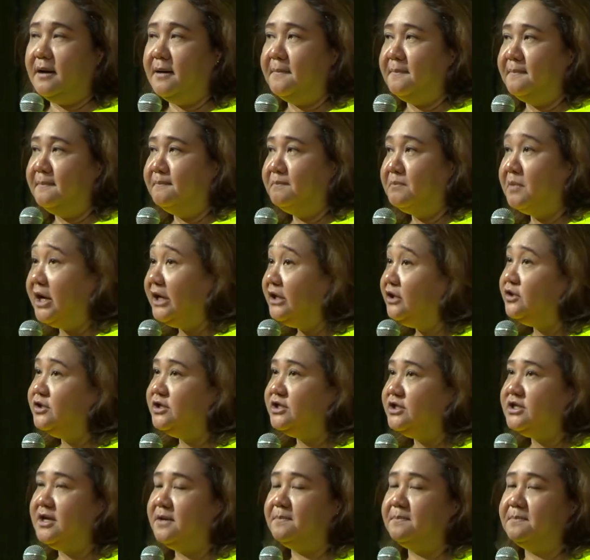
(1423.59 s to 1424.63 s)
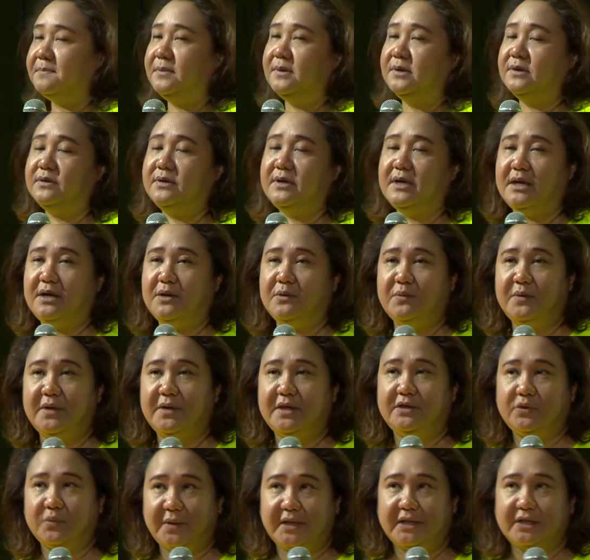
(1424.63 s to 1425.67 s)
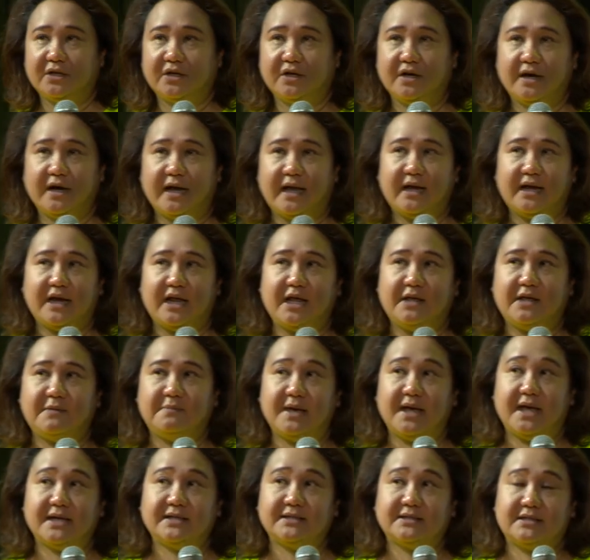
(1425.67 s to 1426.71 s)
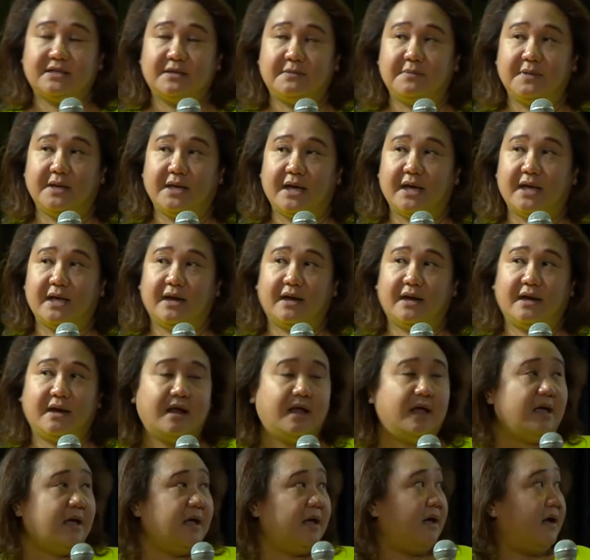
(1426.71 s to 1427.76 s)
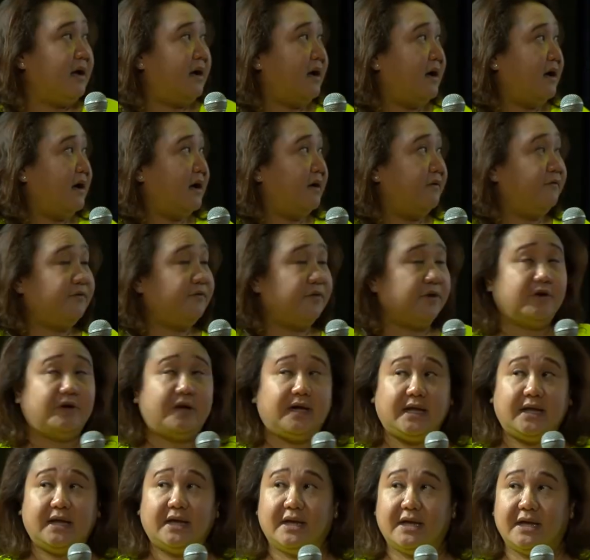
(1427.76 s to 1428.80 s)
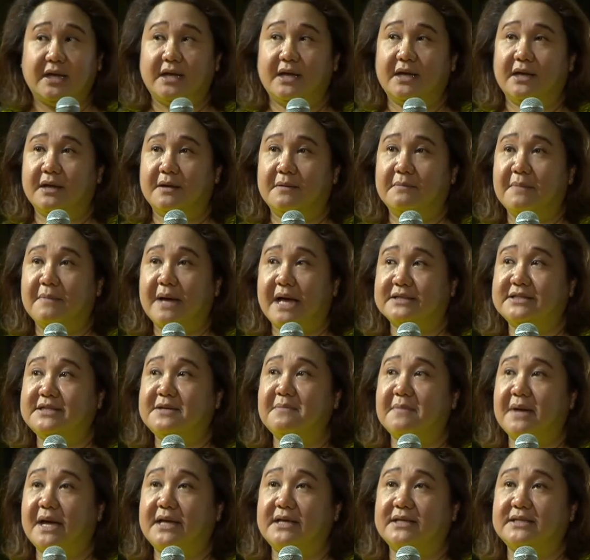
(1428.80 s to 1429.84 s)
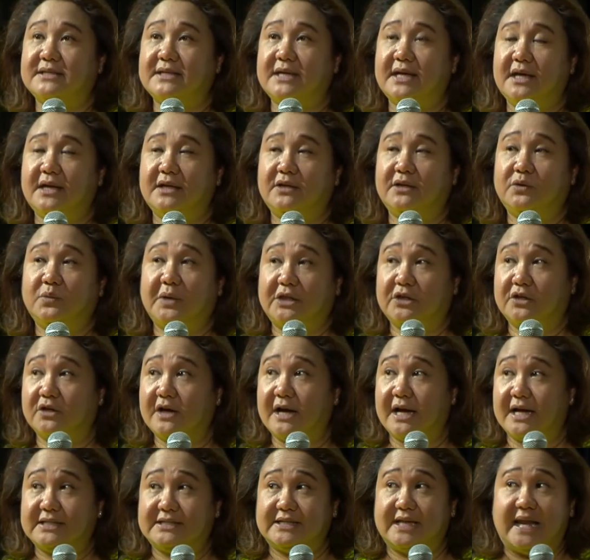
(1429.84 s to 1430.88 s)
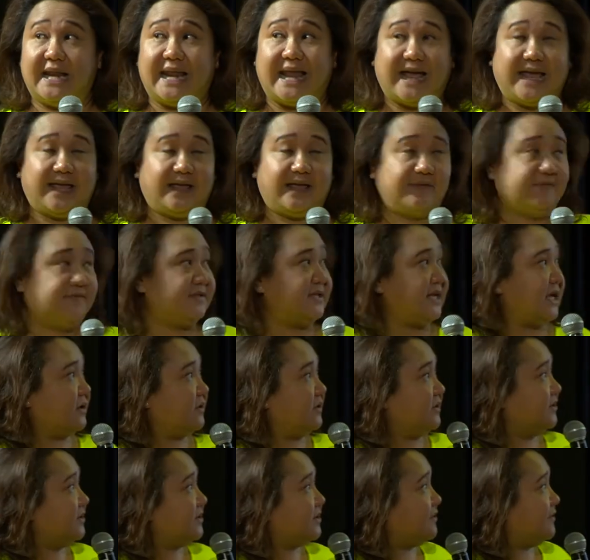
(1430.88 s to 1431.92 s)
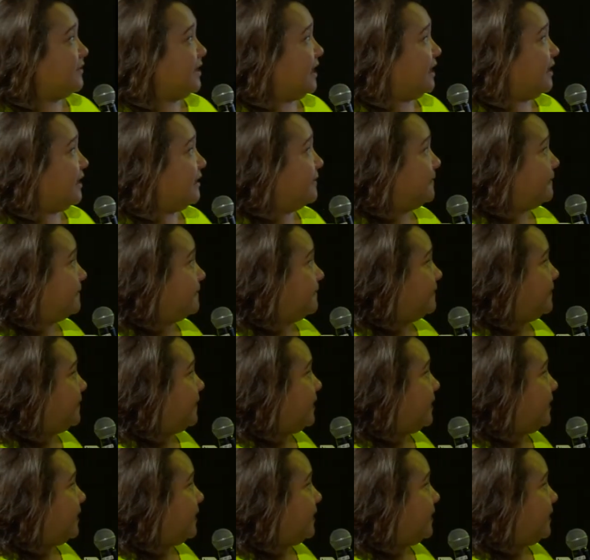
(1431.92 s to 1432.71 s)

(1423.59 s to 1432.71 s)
partnership, okay, with Twitter and ABS-CBN for really maximizing Twitter as a live second screen.